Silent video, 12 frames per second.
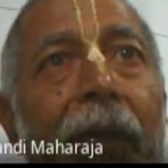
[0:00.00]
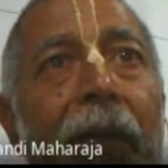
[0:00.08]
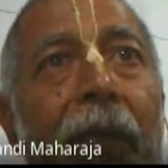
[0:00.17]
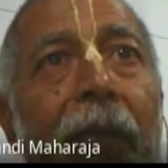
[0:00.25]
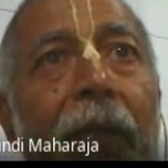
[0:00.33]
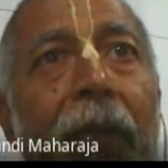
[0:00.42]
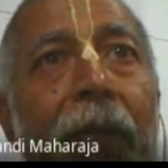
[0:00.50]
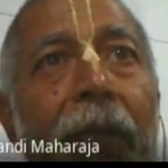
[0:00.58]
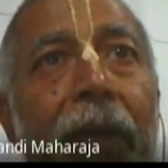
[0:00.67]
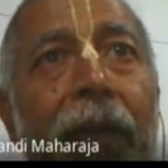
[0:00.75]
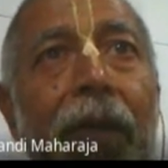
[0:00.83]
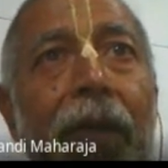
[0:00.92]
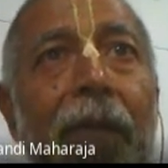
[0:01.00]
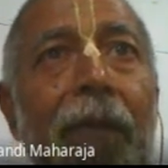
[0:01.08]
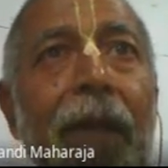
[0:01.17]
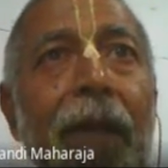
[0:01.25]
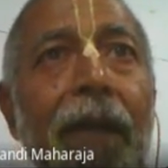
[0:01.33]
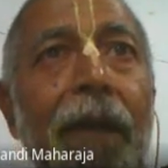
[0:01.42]
prapanna
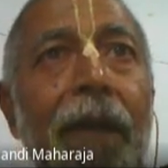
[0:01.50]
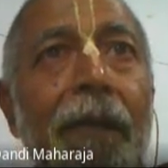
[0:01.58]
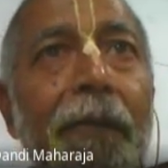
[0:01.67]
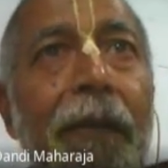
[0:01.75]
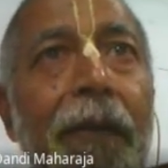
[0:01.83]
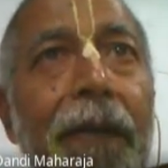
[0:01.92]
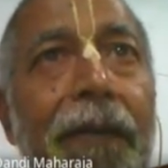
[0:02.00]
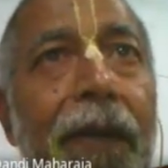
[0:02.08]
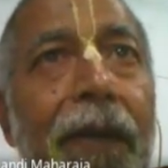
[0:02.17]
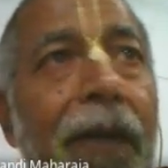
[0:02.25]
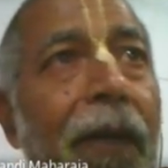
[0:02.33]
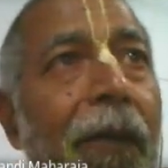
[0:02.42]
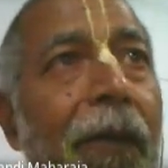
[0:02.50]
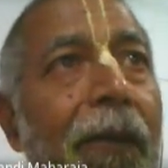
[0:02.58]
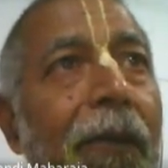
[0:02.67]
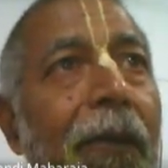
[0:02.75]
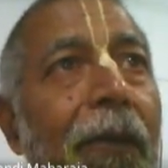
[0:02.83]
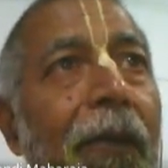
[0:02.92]
vaya vanjana.
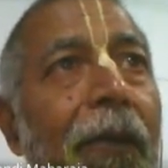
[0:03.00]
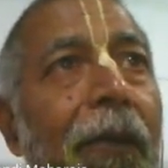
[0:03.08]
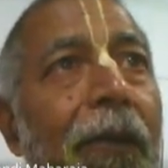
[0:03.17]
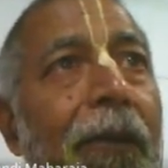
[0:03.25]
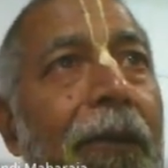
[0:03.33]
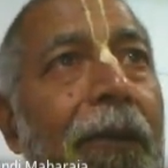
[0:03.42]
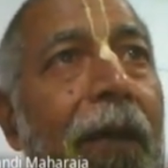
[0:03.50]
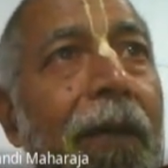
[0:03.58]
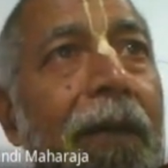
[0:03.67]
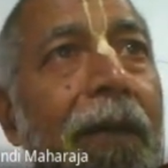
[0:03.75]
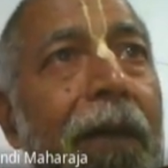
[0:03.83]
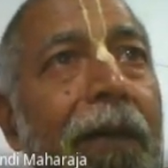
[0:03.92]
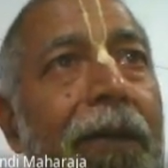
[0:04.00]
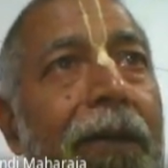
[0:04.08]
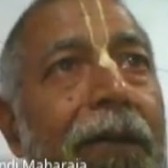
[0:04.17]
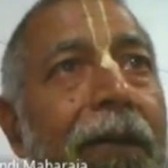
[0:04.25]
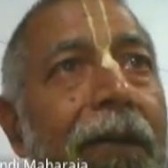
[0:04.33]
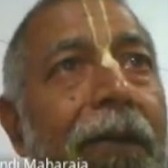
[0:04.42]
Oh, Radha Krishna,
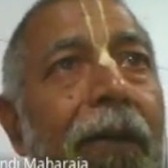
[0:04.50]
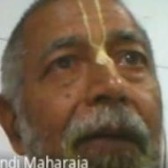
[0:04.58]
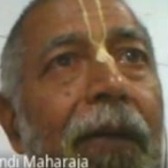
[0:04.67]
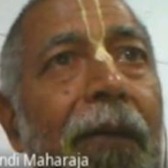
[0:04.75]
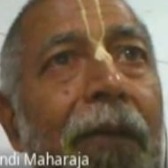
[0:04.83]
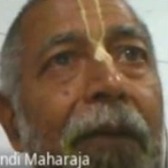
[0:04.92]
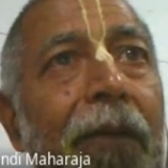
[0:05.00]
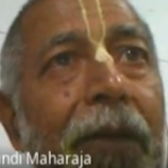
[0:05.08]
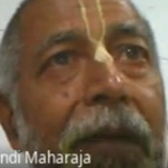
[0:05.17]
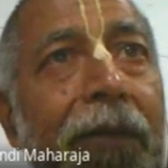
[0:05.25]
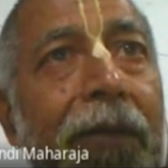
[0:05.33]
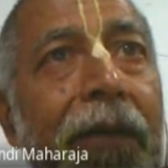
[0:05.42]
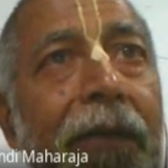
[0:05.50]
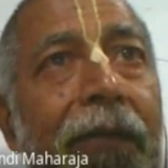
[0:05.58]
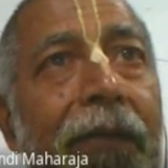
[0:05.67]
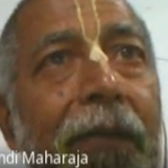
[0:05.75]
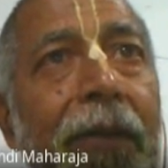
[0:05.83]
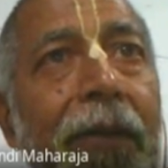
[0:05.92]
you are my protector from
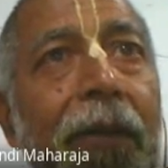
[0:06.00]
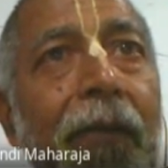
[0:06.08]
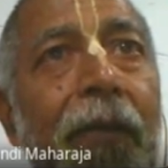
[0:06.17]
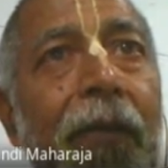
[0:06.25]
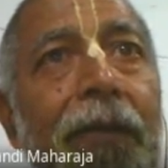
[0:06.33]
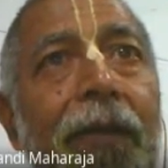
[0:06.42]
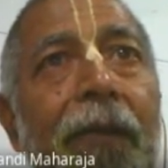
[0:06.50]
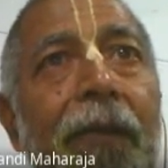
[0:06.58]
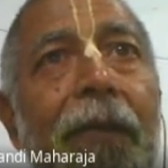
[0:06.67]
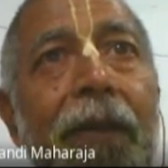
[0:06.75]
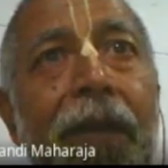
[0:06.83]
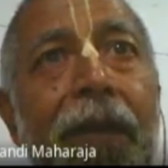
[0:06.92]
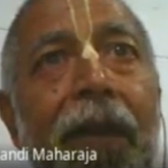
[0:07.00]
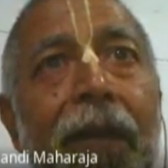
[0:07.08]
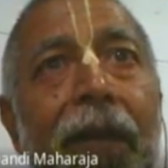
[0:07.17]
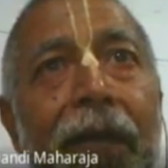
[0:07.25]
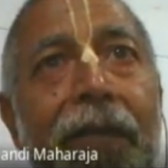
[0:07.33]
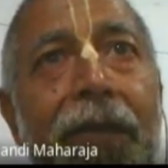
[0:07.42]
the ocean of material
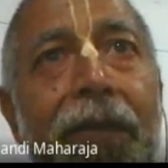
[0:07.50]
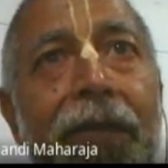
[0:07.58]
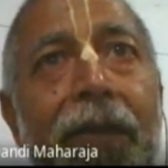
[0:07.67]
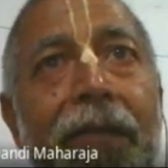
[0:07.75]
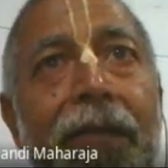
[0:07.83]
existence,